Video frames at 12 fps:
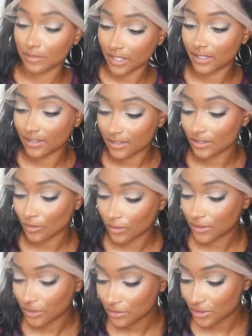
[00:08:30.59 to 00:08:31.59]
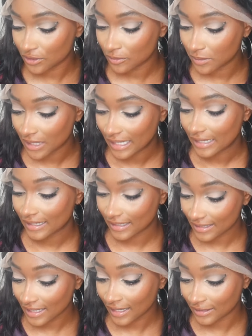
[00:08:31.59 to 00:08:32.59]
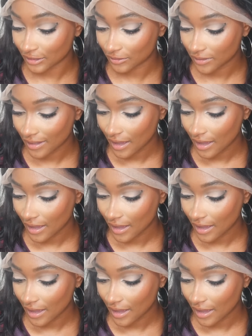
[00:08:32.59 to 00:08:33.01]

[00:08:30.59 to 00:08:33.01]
playlists on YouTube? Because I do.